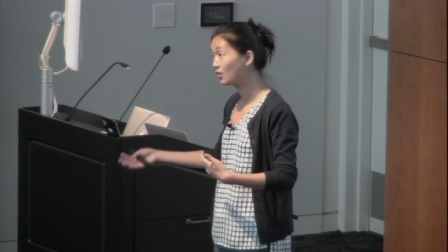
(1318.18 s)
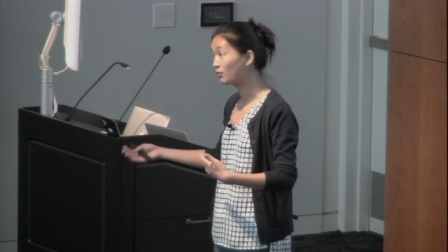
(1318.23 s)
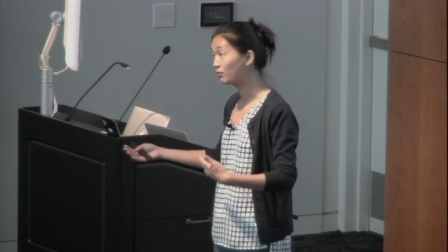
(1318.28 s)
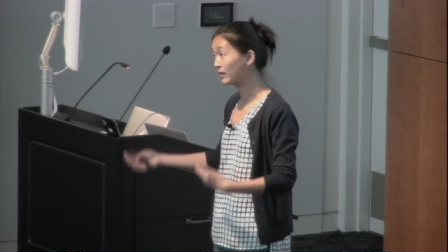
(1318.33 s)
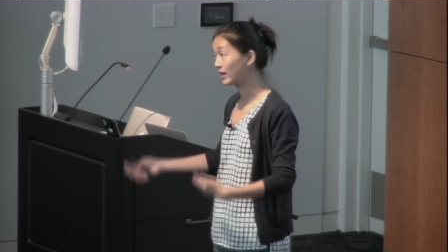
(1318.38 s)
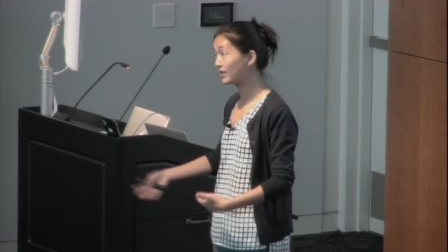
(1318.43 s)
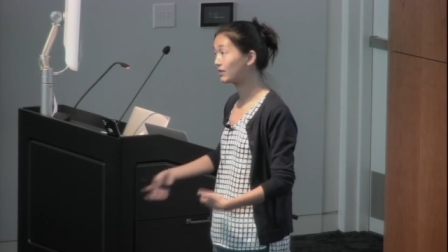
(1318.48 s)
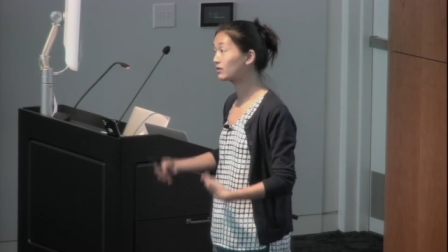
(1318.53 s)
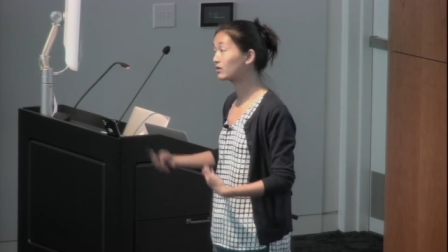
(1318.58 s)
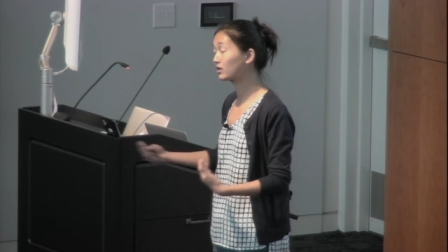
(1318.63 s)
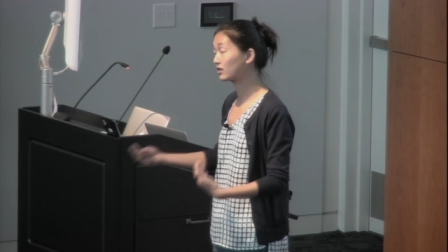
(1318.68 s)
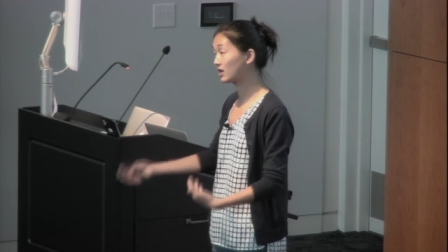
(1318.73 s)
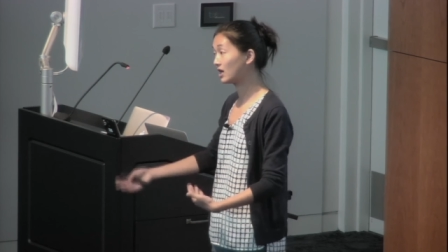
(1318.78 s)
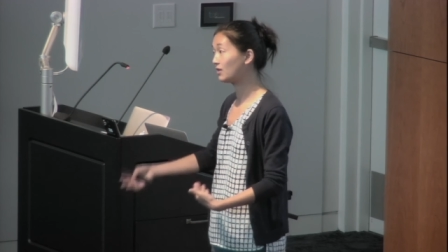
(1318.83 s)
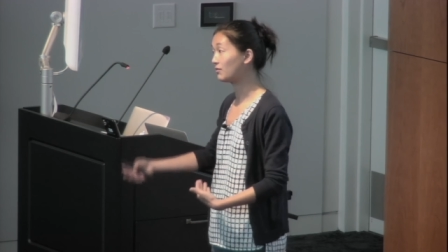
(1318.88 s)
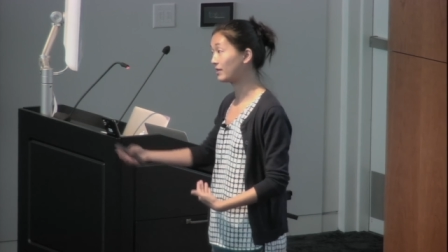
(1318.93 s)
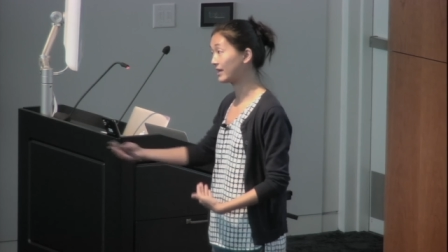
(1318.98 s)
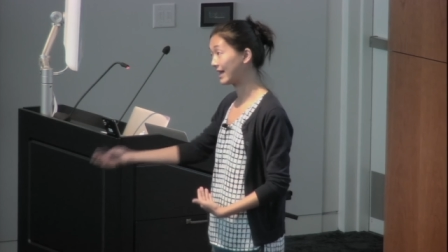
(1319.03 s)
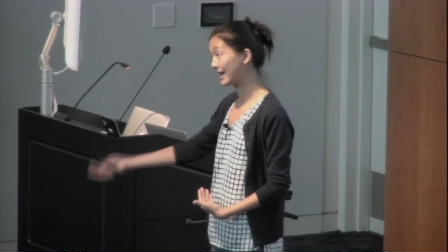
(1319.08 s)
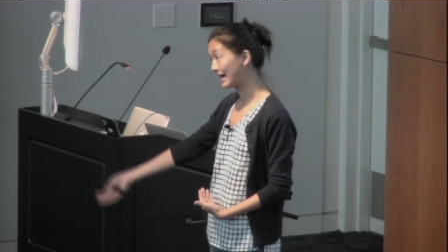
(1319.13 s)
Whether or
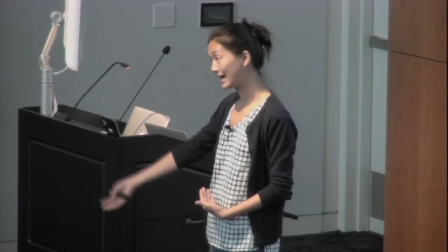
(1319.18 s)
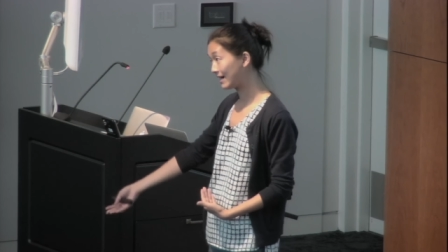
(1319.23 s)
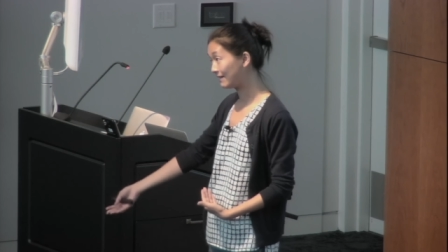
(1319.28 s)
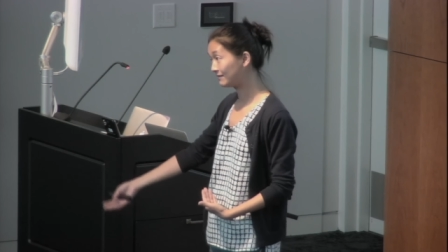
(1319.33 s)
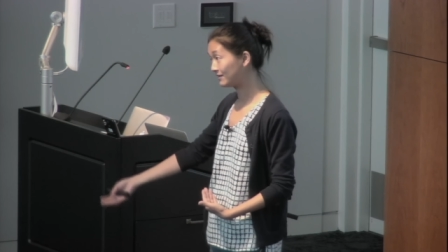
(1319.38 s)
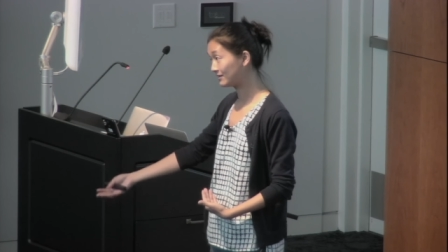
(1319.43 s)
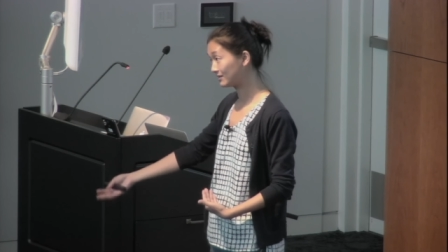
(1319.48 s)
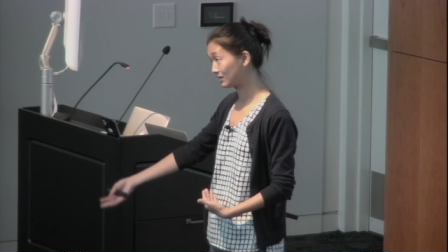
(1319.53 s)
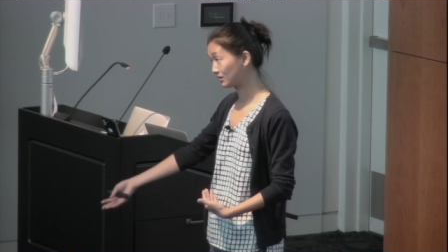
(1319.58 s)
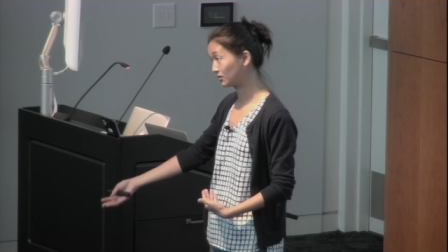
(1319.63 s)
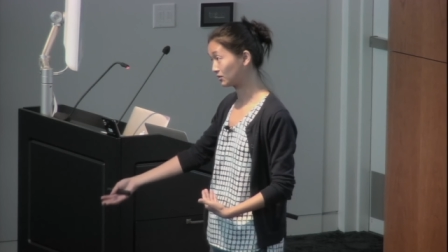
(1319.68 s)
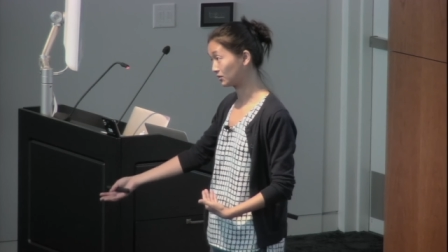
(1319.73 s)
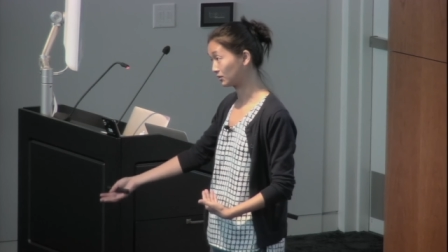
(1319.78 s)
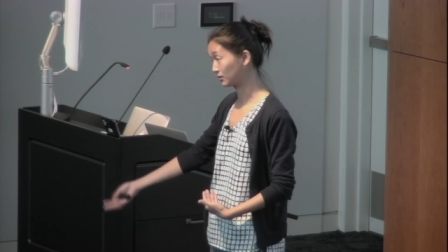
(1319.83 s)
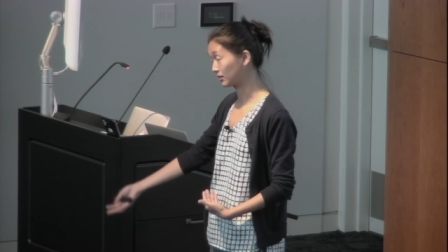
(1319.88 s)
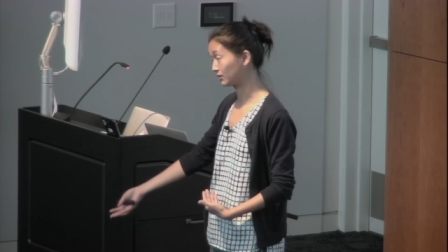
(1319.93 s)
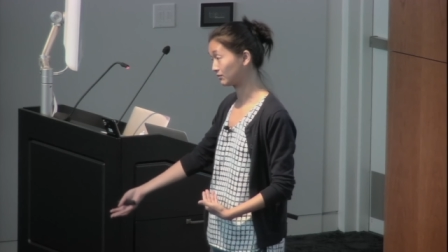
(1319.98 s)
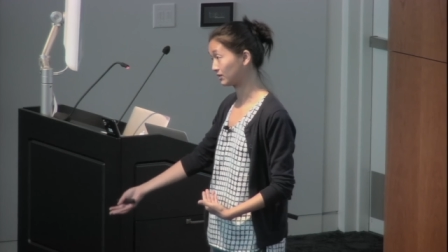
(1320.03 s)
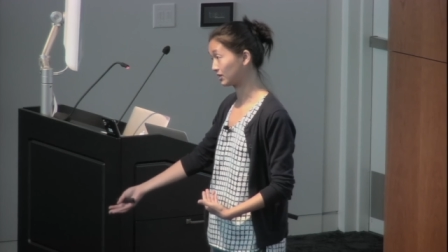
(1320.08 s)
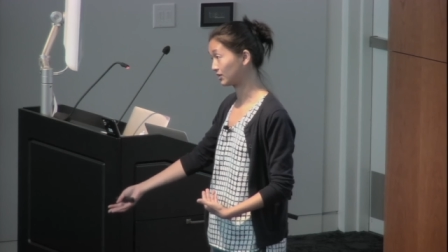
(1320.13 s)
not we have the signal to
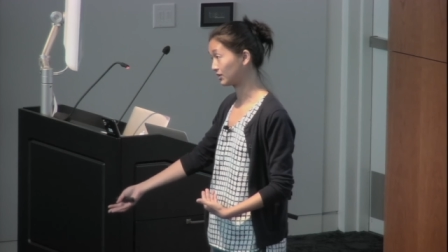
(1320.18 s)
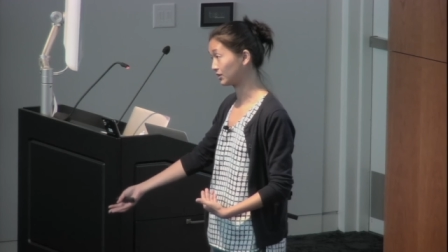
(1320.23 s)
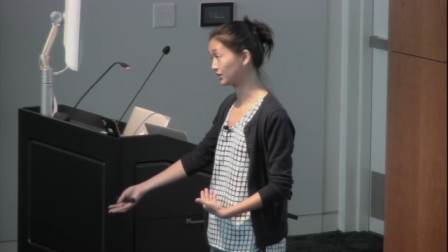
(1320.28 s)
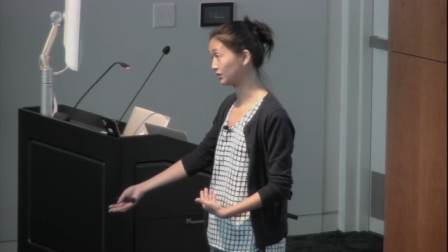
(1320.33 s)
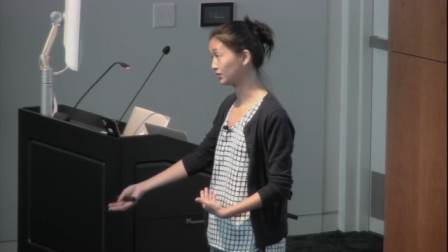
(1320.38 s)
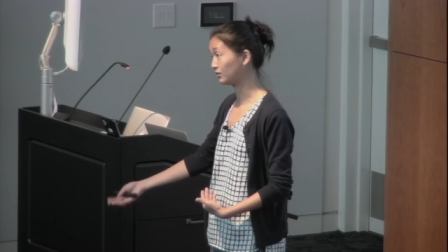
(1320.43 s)
noise ratio